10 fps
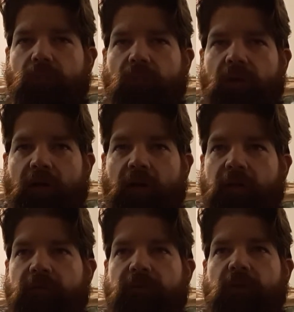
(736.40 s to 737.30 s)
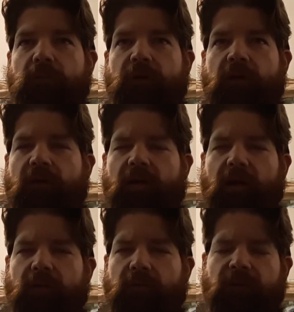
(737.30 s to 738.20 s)
in life. But
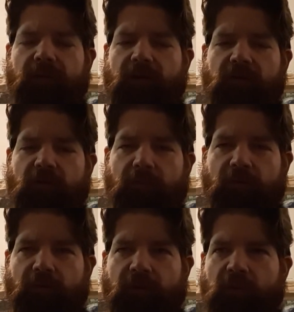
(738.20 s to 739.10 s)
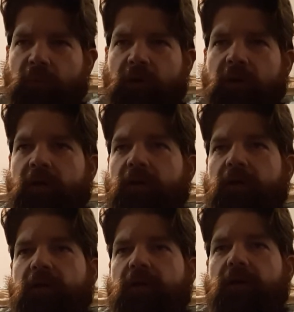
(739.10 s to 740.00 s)
I don't think they actually specify what.
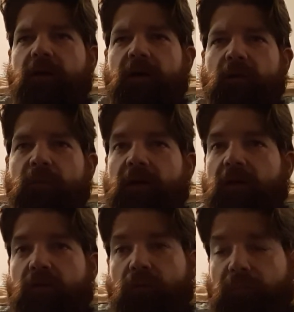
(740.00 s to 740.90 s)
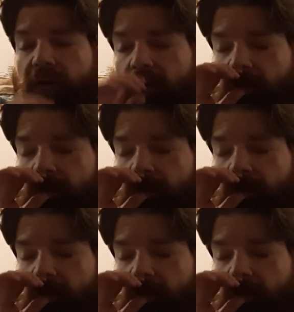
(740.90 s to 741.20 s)
When they do meet,